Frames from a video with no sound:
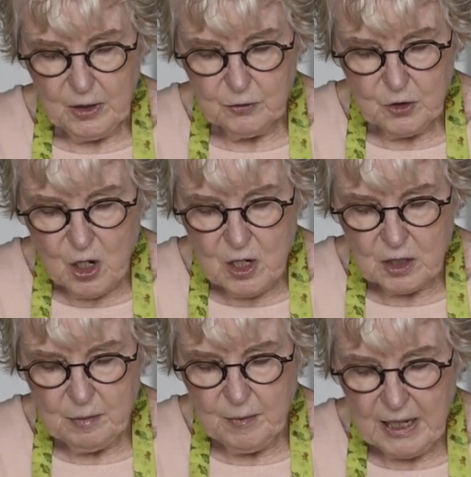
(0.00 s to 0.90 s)

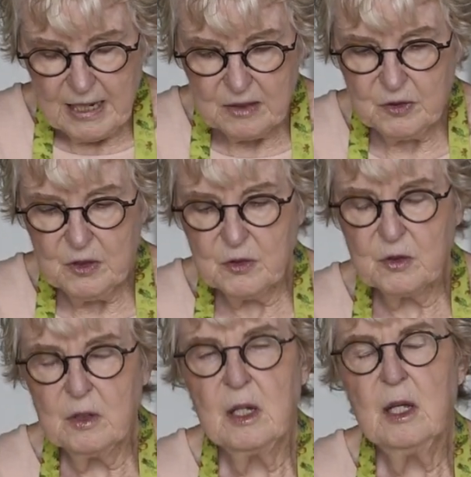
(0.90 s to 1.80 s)
dark molasses
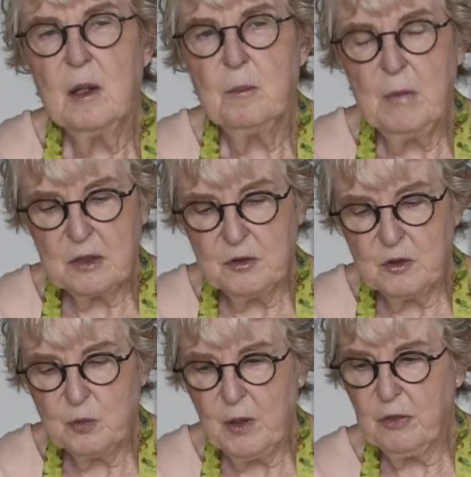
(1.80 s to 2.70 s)

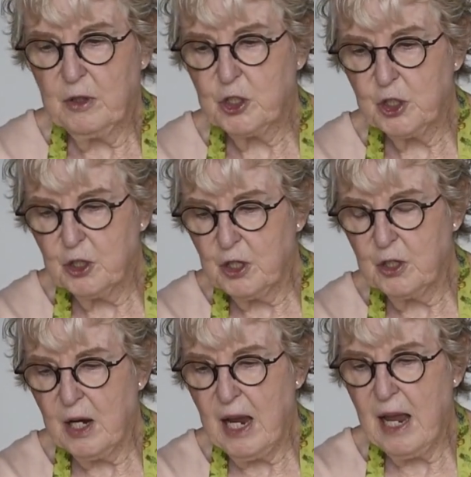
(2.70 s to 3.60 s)
mixes with the
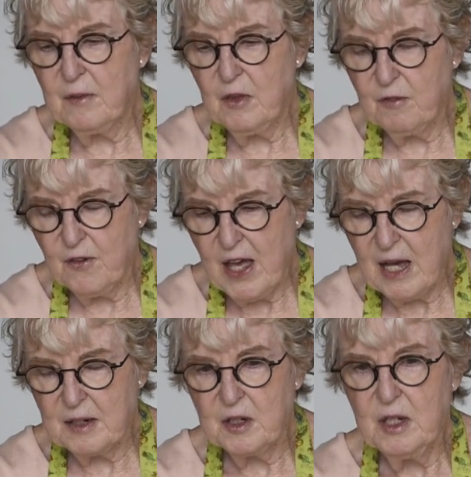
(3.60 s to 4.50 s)
sugar and the
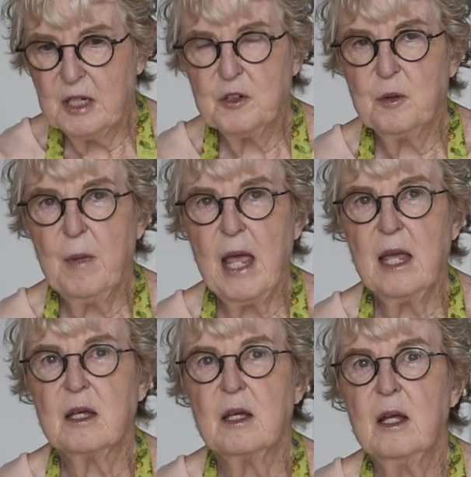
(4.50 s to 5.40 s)
fat to
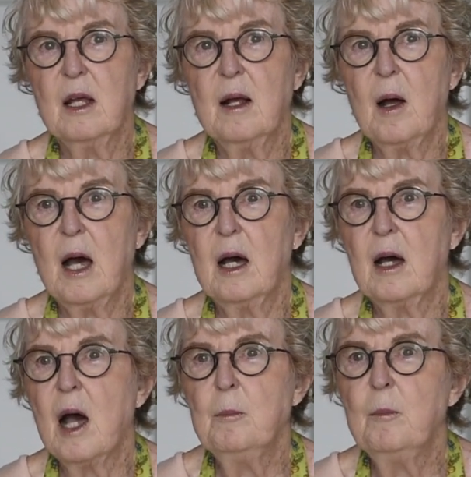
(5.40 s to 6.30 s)
make
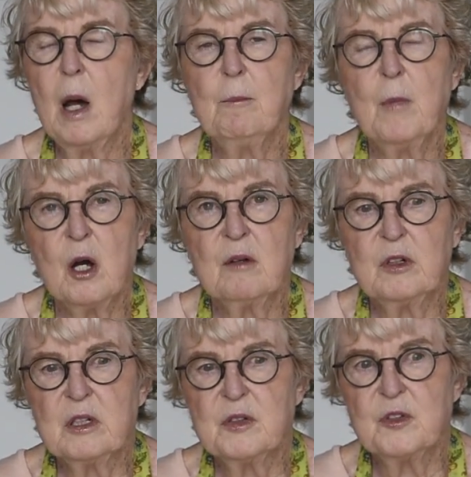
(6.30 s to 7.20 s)
a
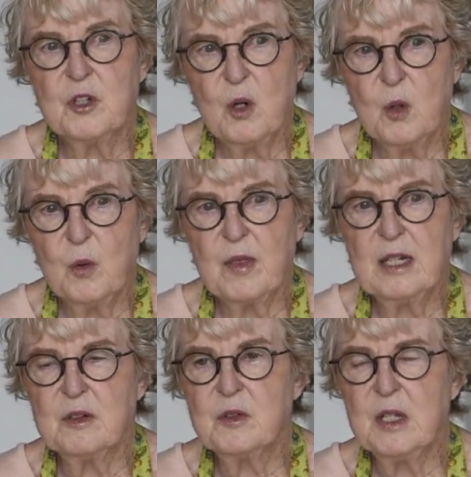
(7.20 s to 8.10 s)
marvelous dough
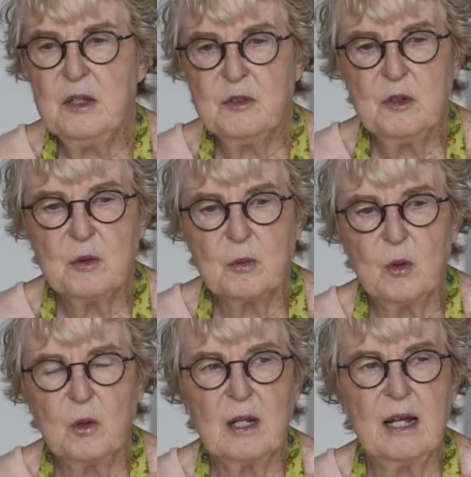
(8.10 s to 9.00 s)
that is easy to
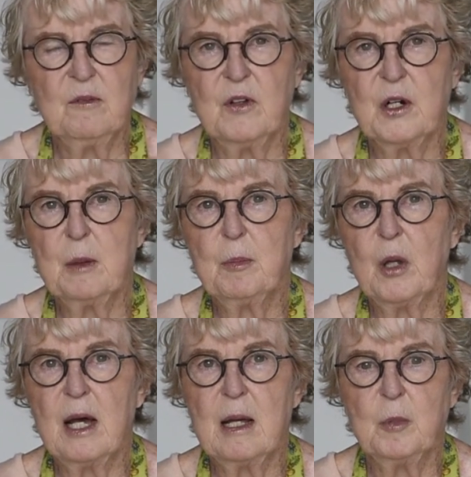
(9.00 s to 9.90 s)
roll and very
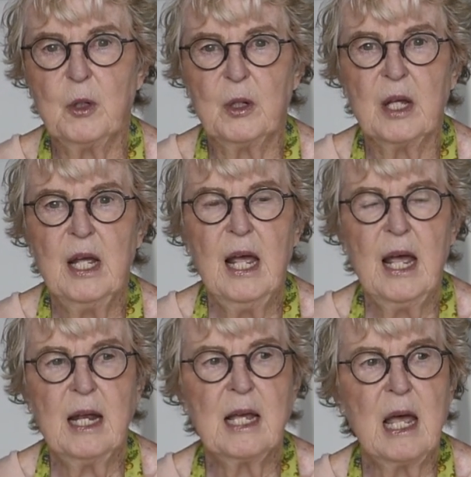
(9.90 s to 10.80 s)
pliable
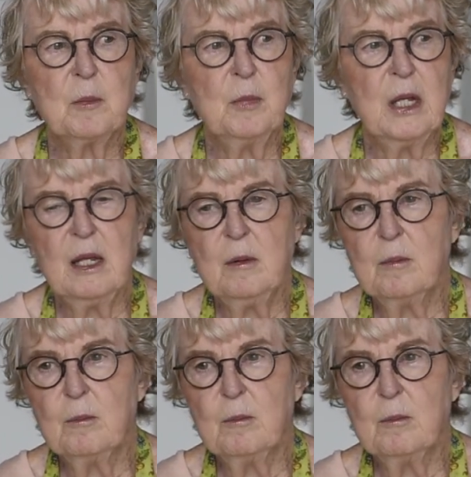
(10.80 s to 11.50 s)
and can be